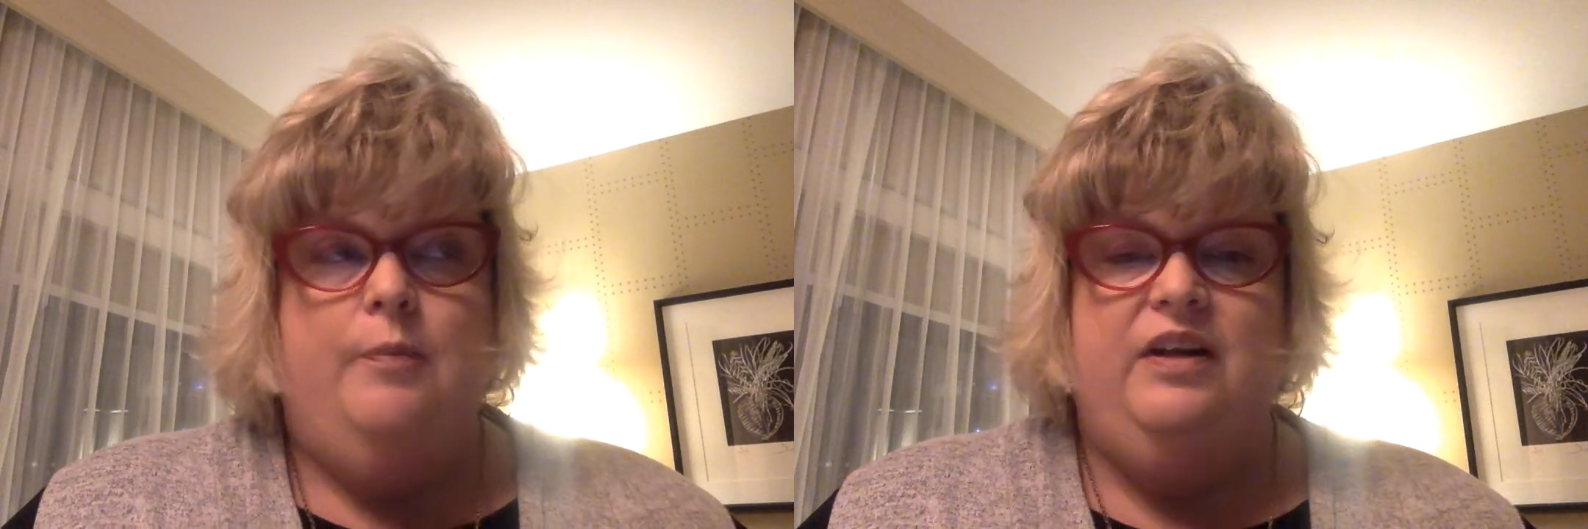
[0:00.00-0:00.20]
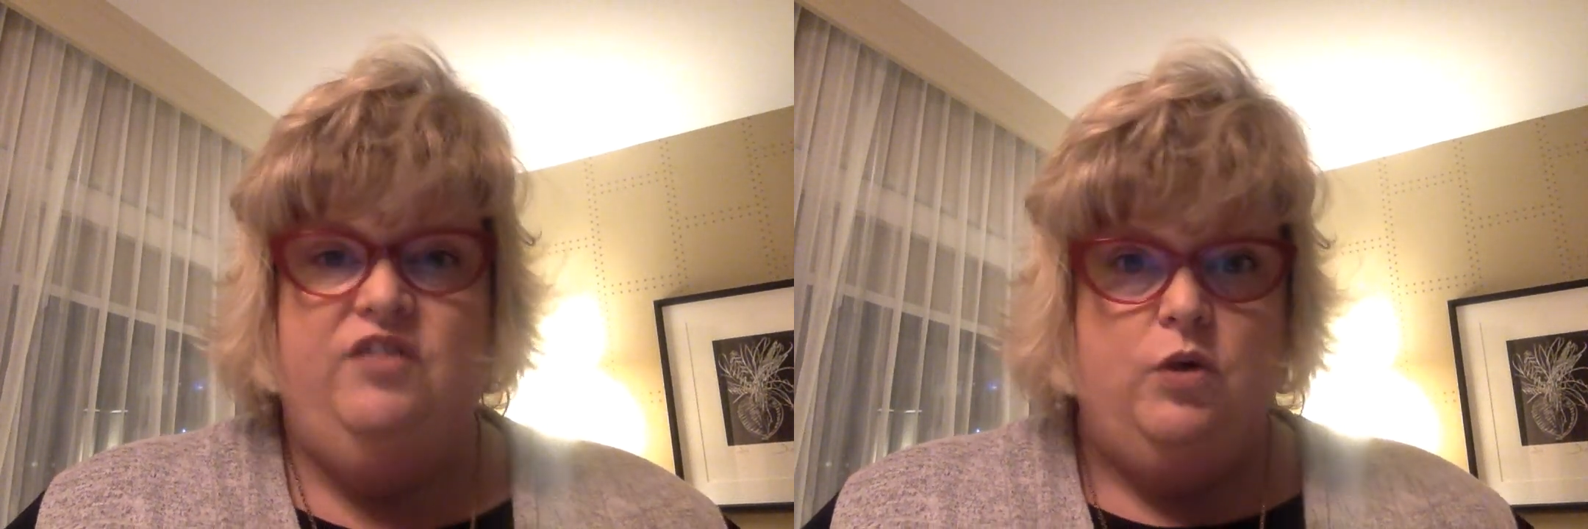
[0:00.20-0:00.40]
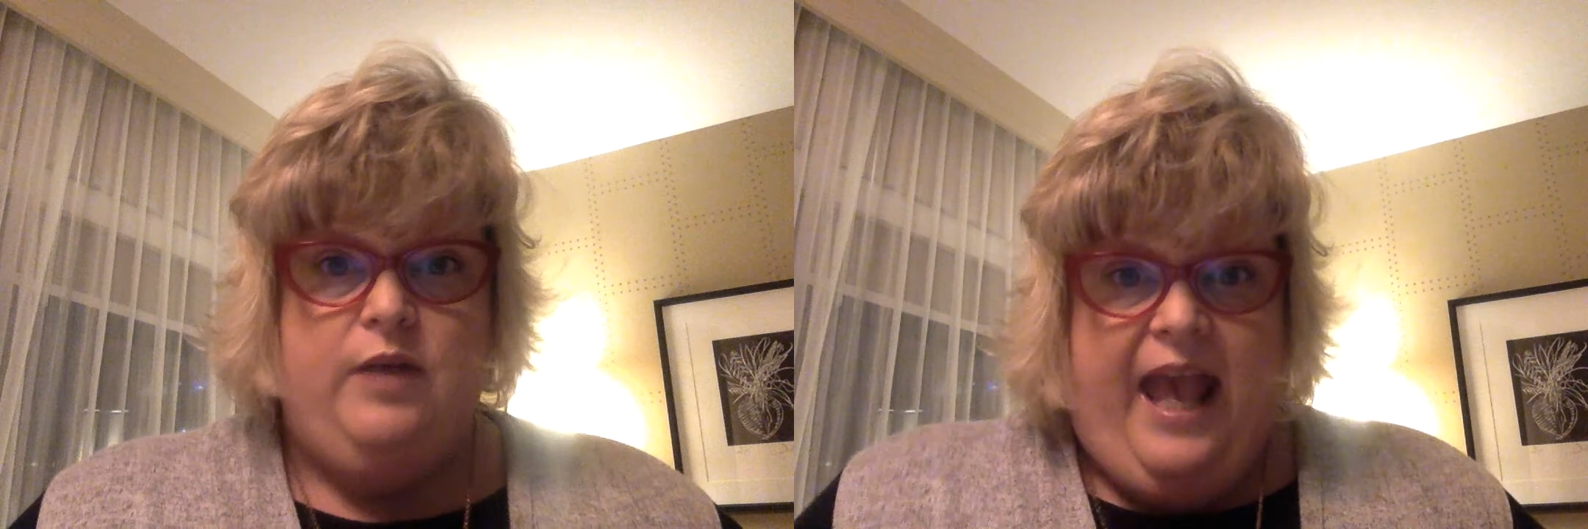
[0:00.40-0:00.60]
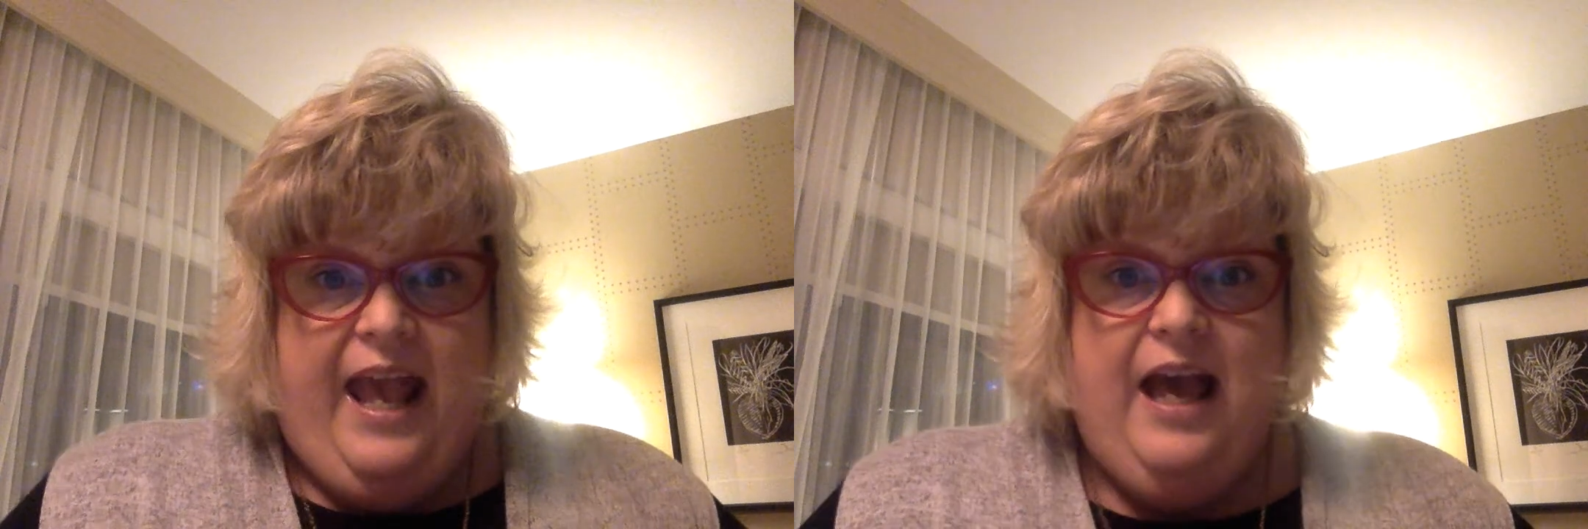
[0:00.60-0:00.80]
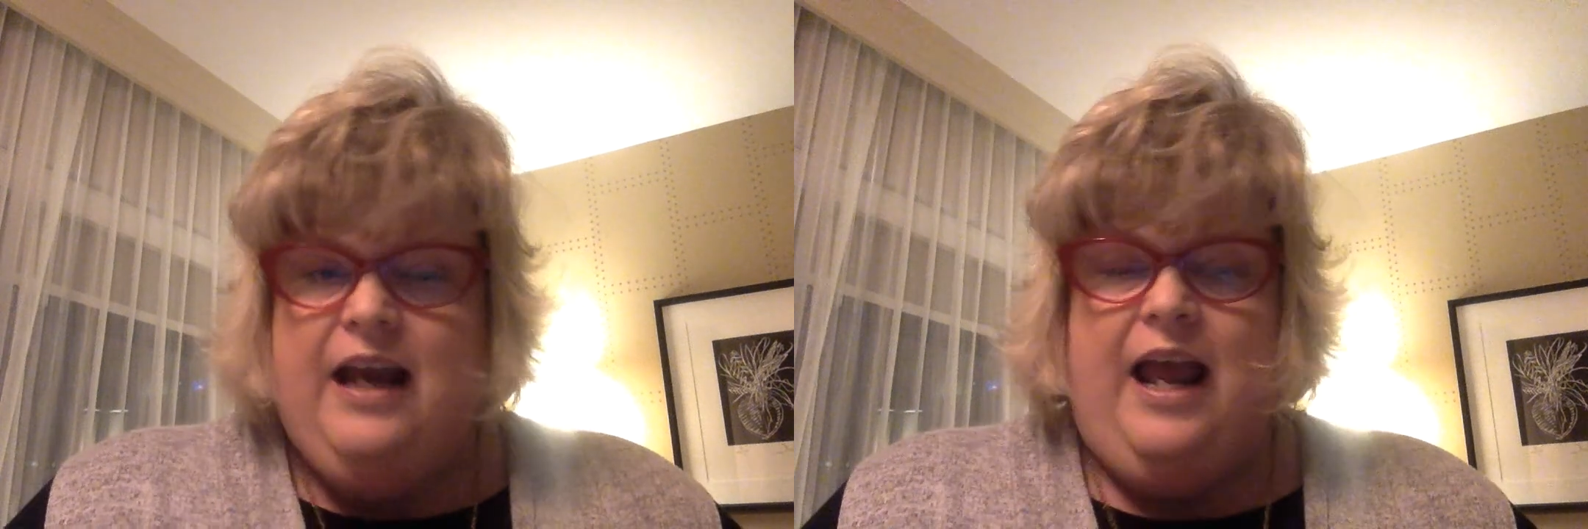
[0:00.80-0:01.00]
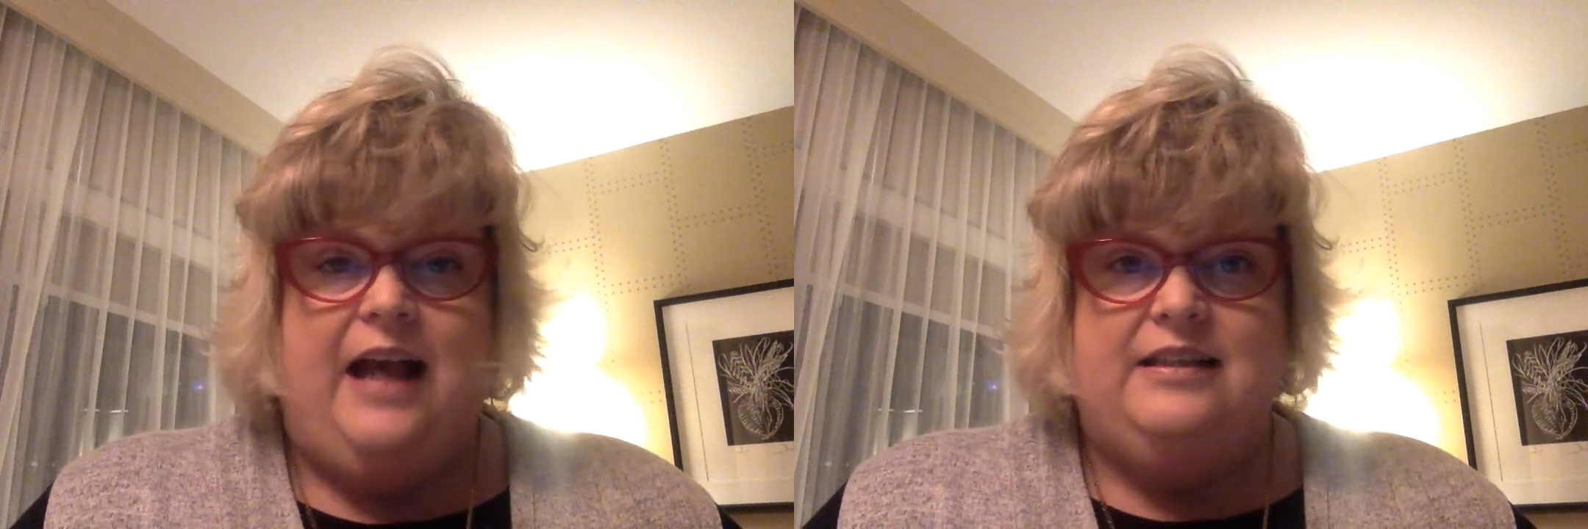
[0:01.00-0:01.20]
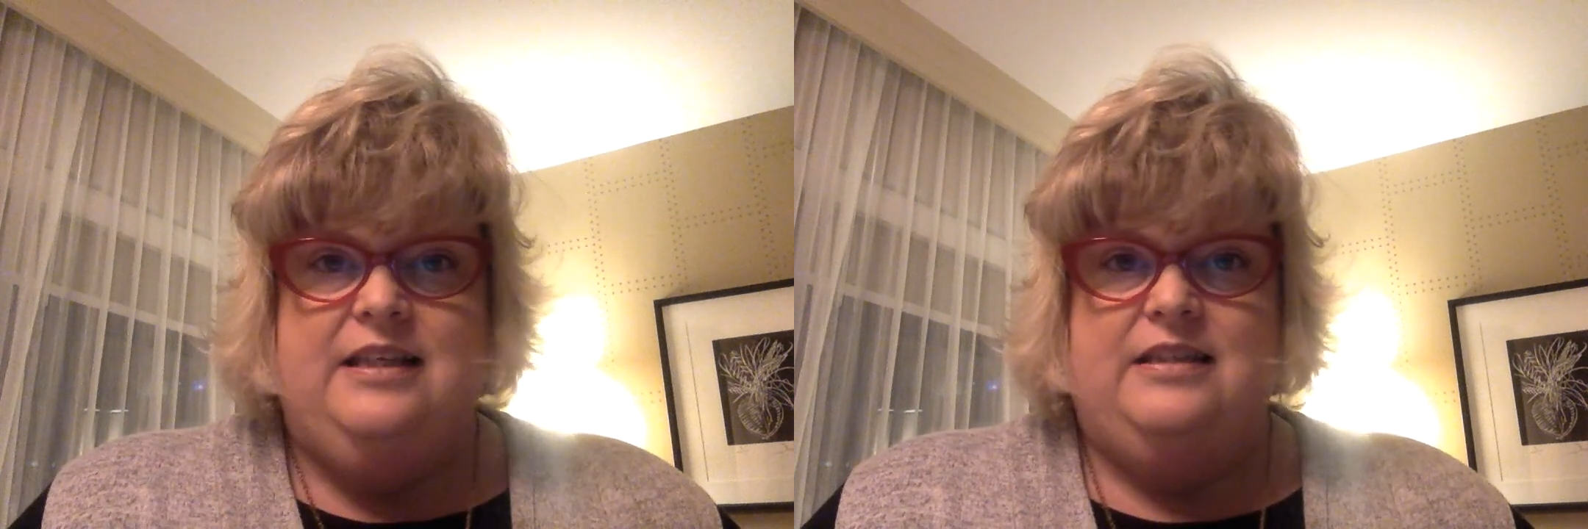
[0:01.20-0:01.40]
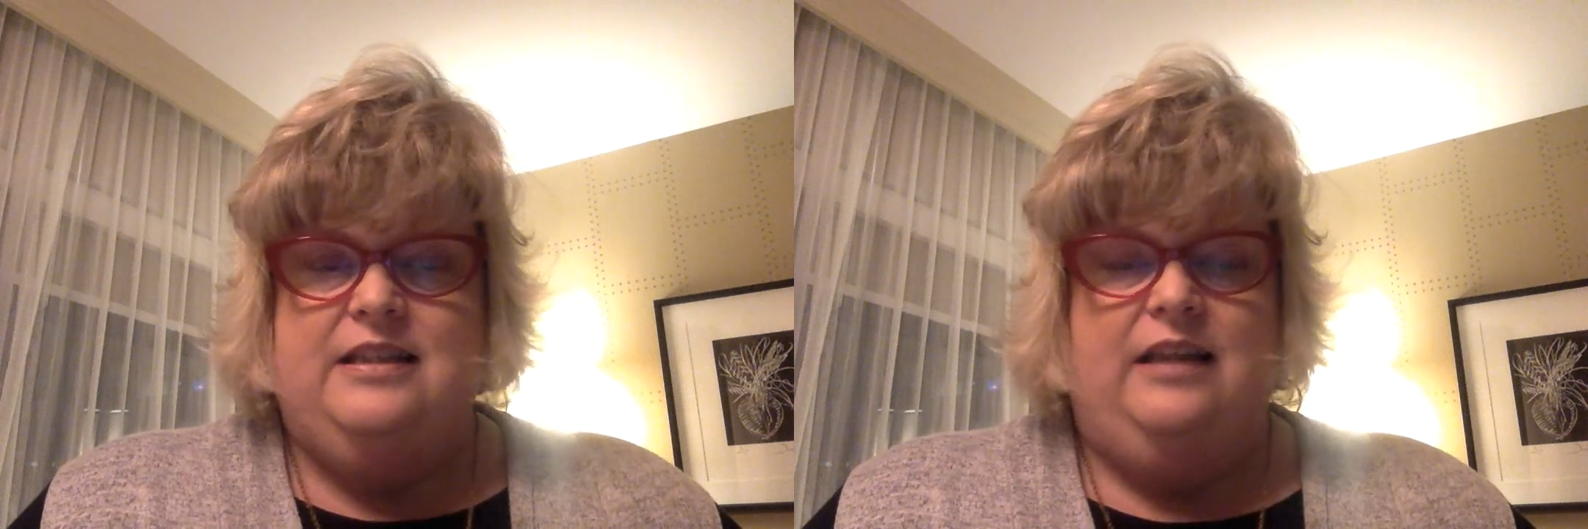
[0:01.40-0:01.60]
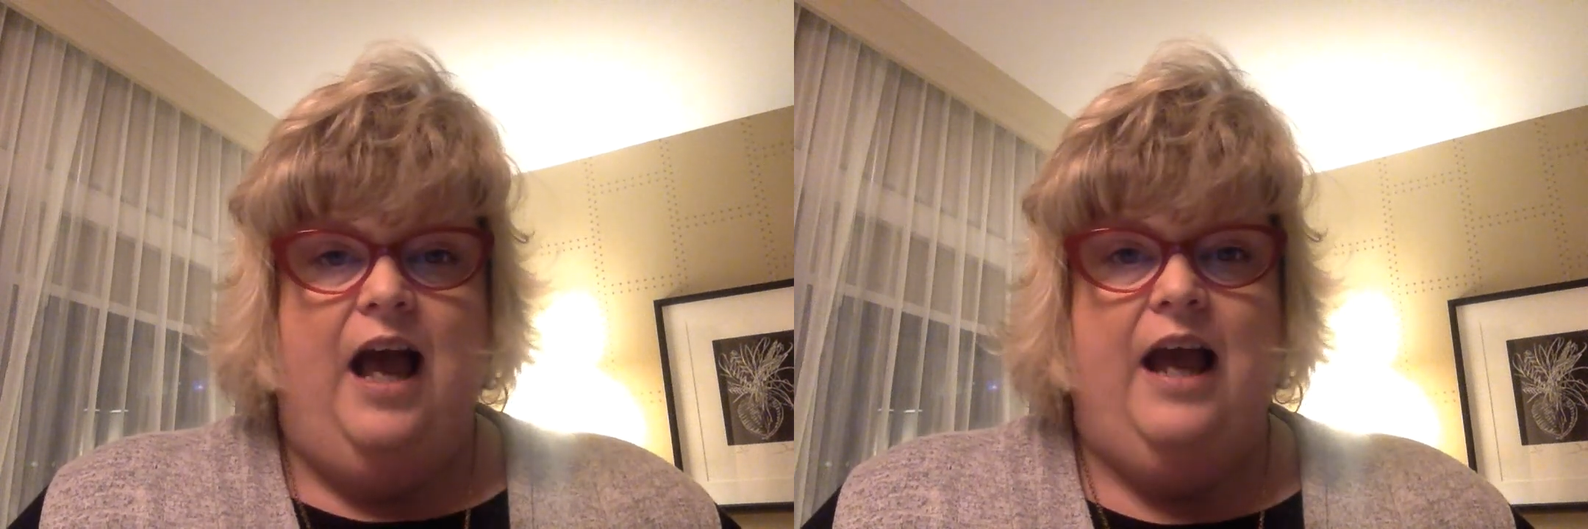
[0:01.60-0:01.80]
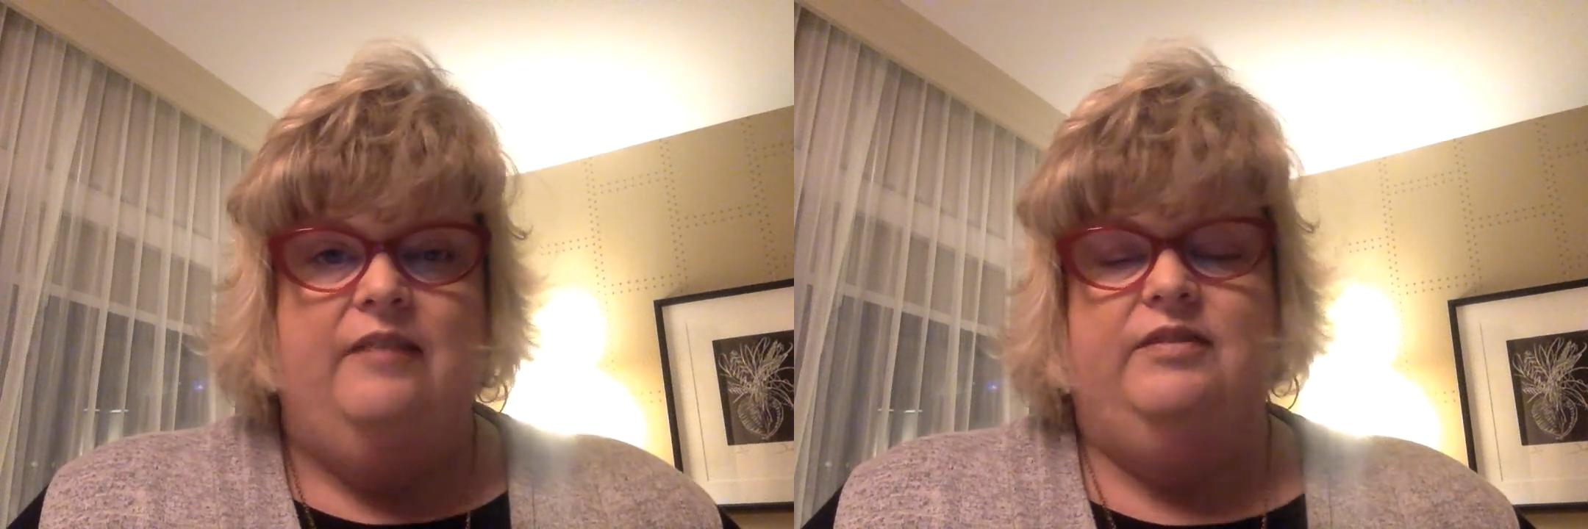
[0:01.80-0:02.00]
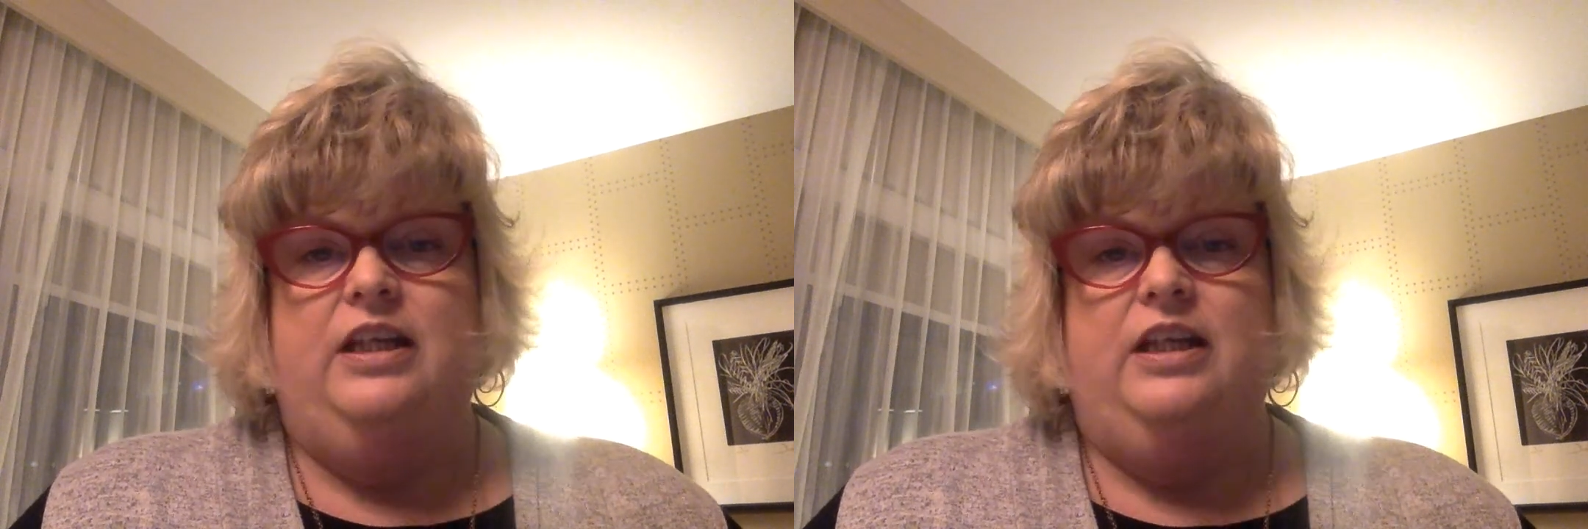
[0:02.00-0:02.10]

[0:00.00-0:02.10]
But if you can't access it live,